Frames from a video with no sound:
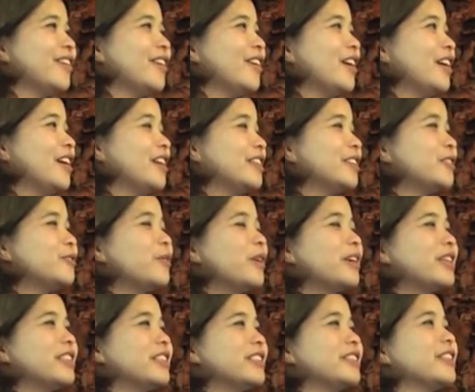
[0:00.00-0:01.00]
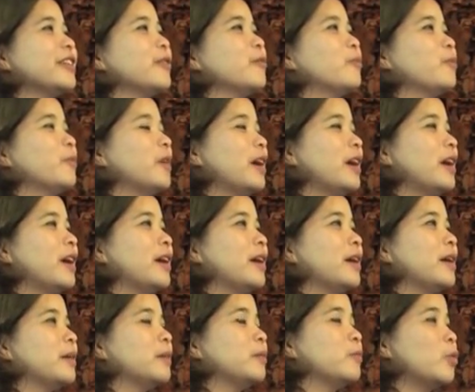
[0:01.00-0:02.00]
So this one is the
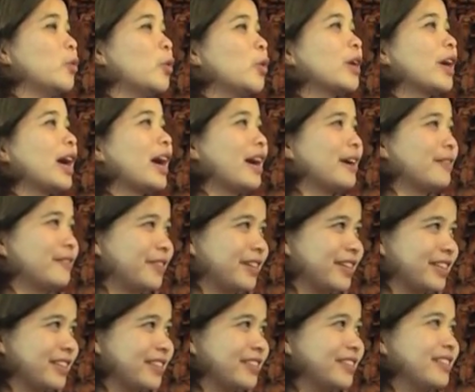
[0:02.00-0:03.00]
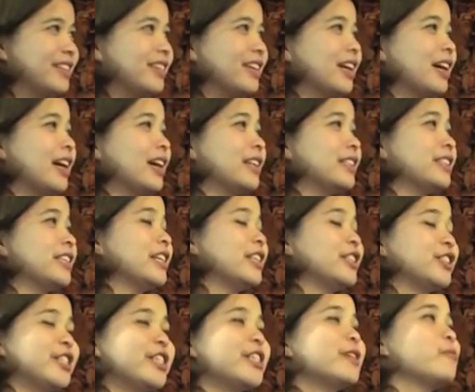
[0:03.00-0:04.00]
wood carving,
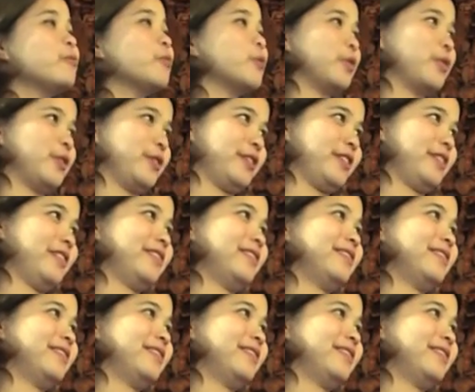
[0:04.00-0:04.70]
the teak wood.